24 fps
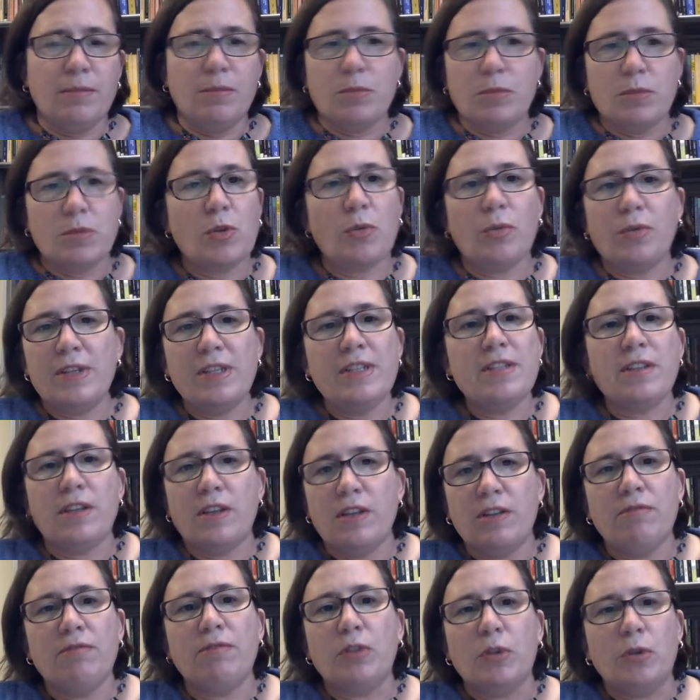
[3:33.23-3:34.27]
So these
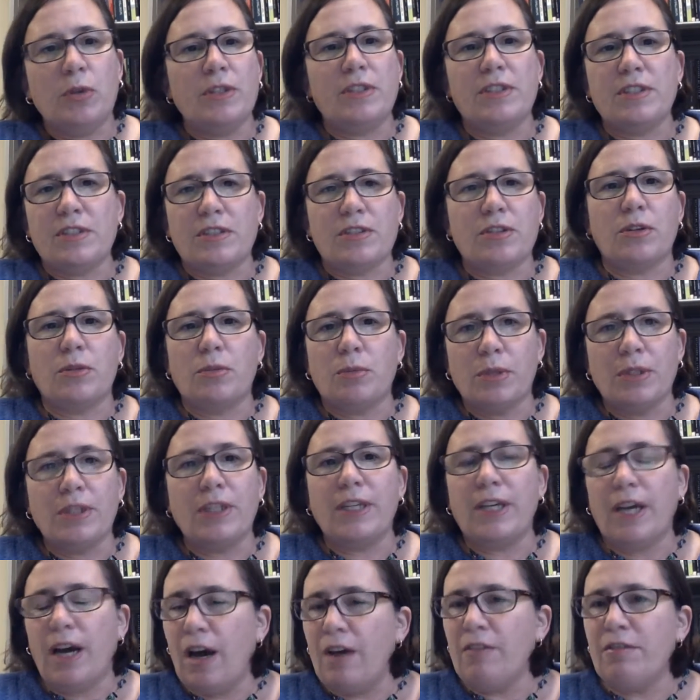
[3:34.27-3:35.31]
influences are
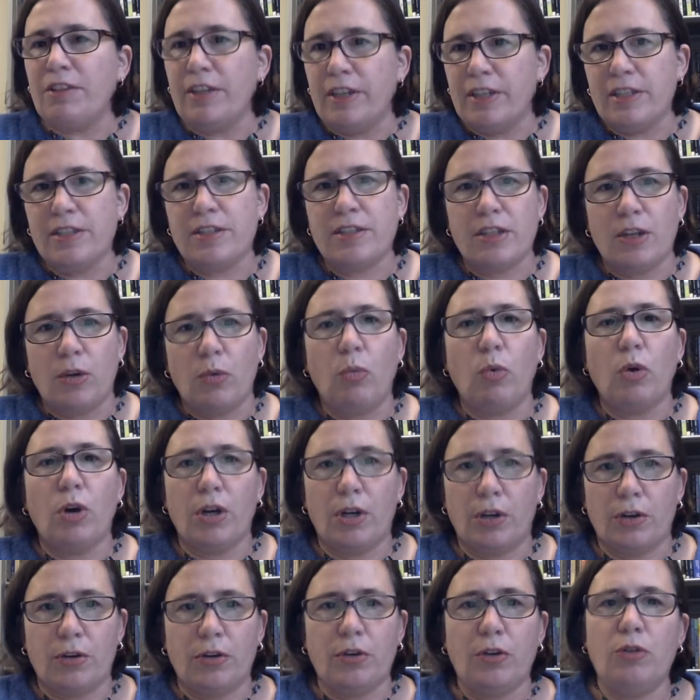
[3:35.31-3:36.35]
really obvious in
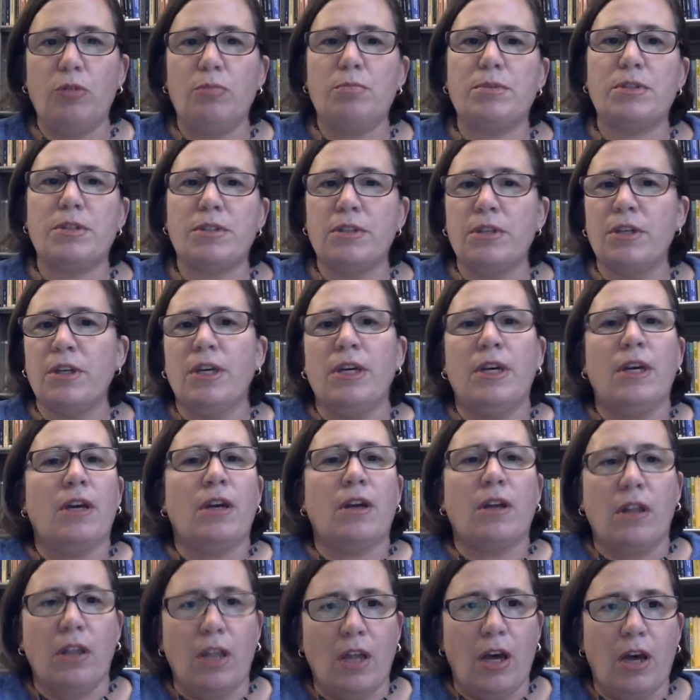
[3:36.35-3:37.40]
work groups,
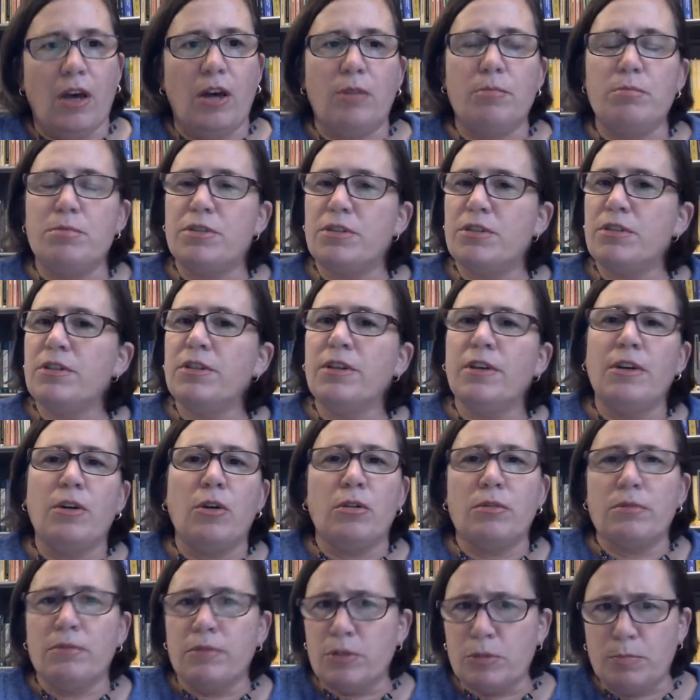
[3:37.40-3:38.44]
clubs,
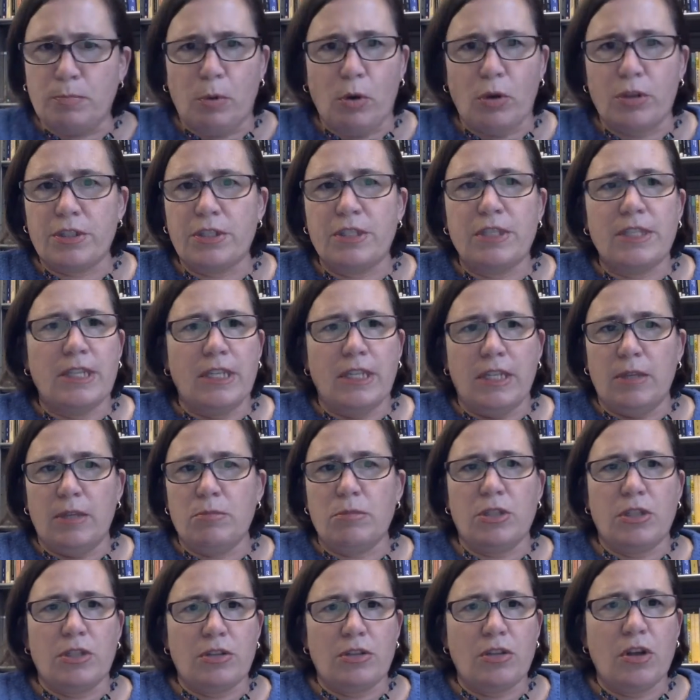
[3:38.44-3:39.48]
sports
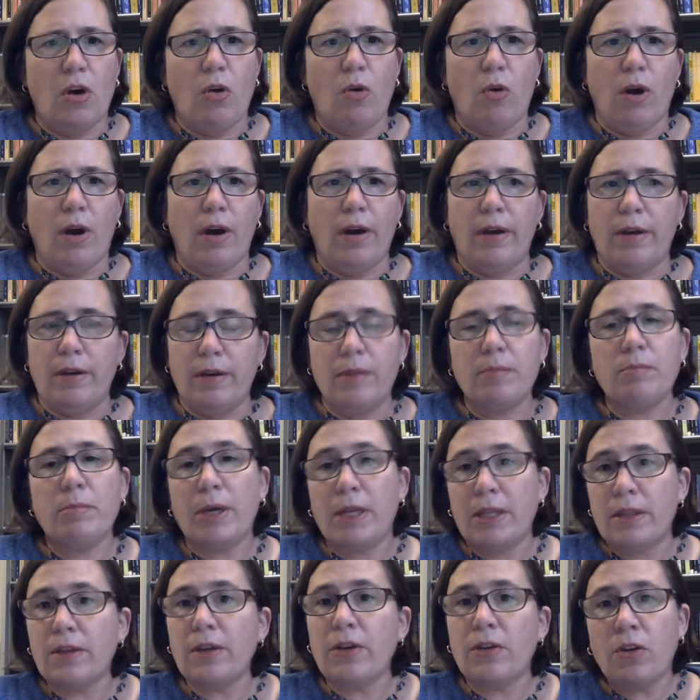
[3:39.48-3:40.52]
teams, and so on,
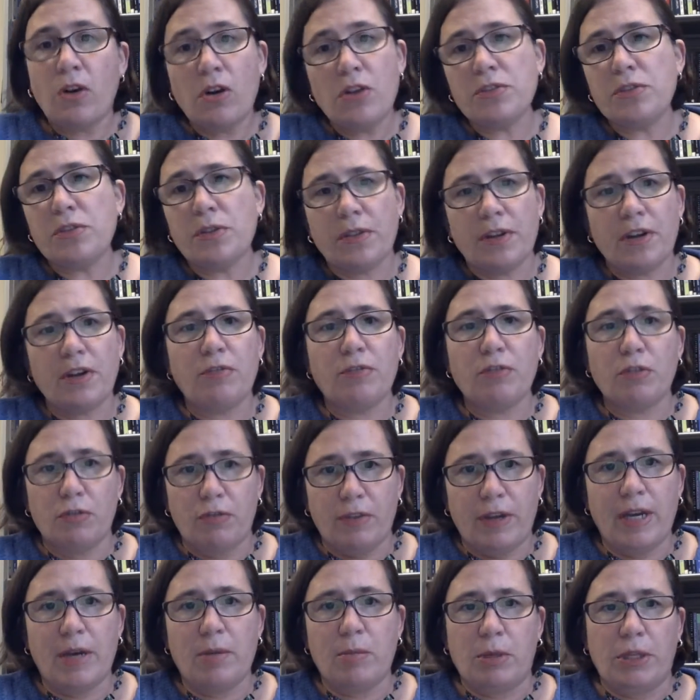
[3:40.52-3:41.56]
but they're also there for
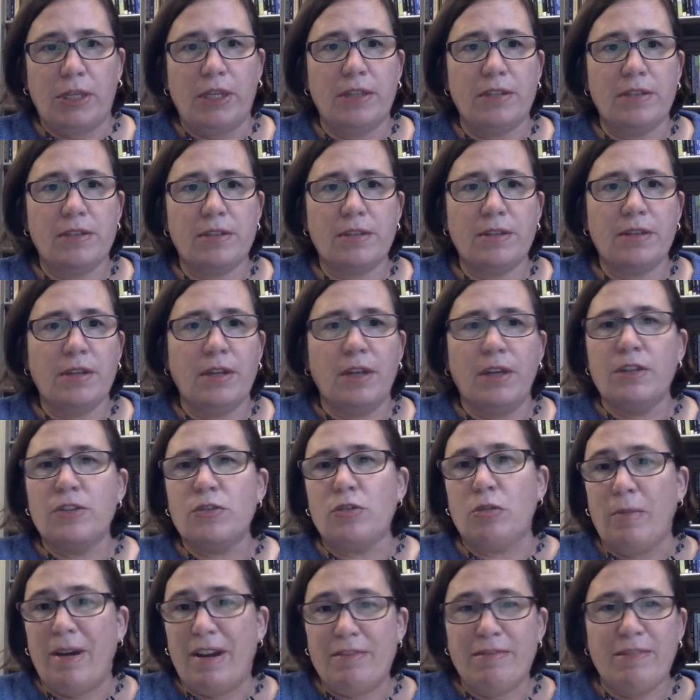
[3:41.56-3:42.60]
families. So
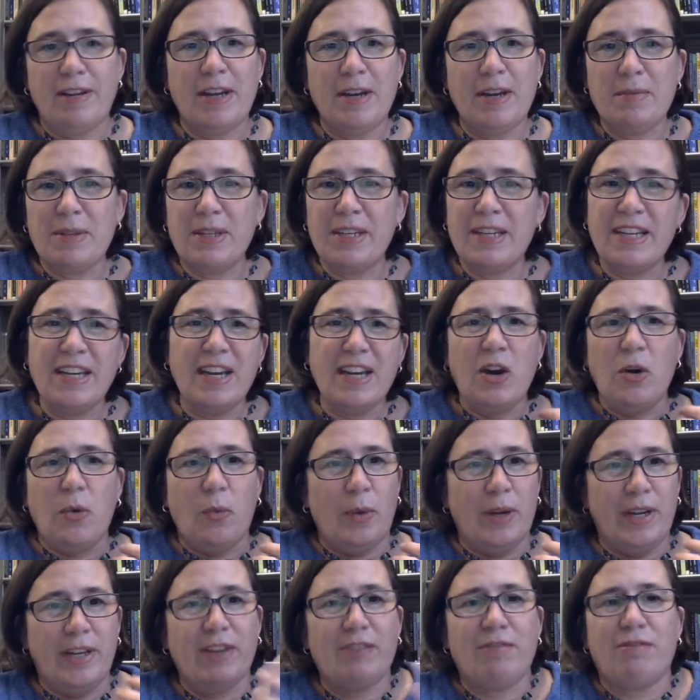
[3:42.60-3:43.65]
in my family,
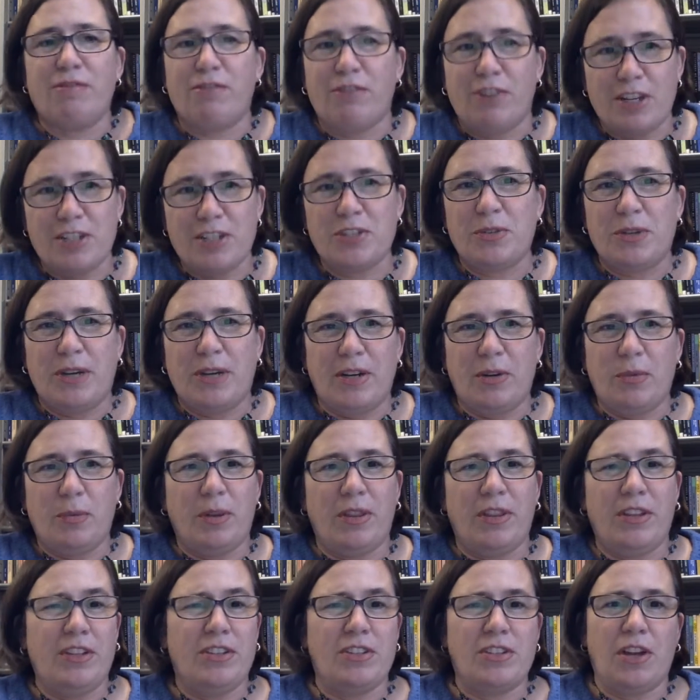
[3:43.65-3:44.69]
we get frustrated
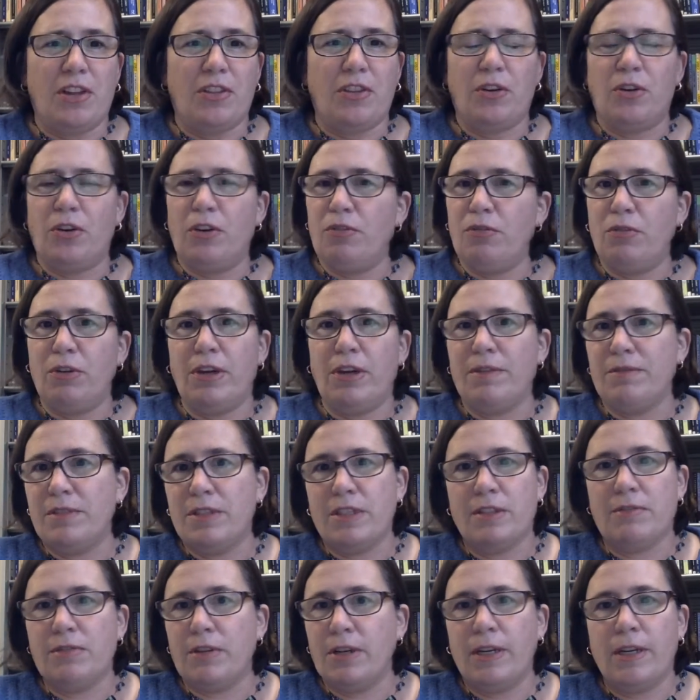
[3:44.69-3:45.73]
with each other if we have
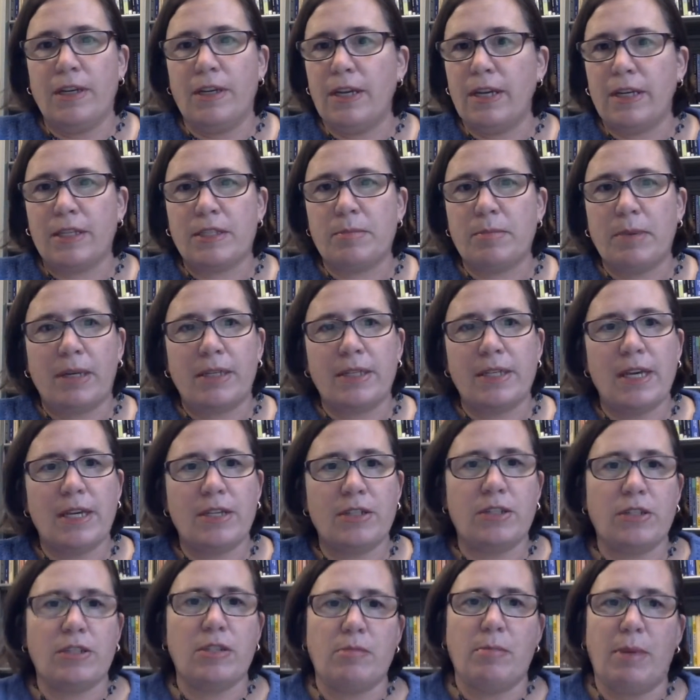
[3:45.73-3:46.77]
different
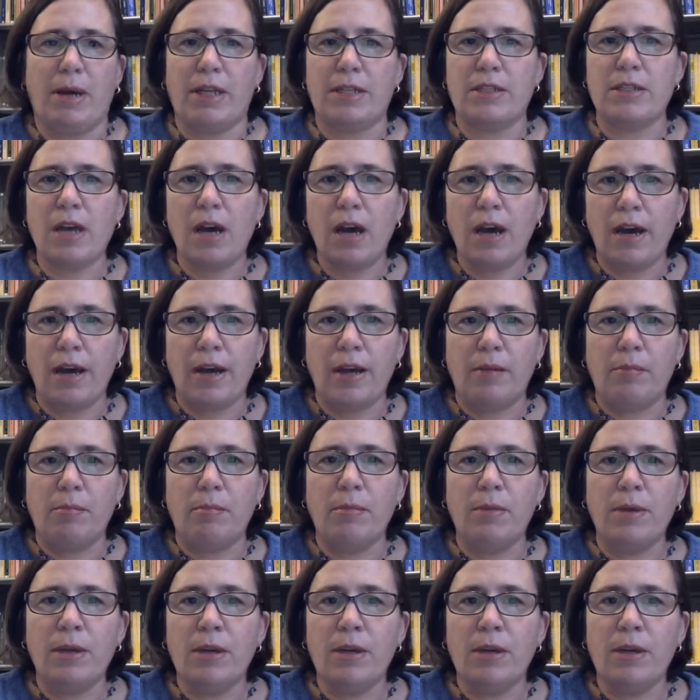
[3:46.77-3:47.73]
expectations about time.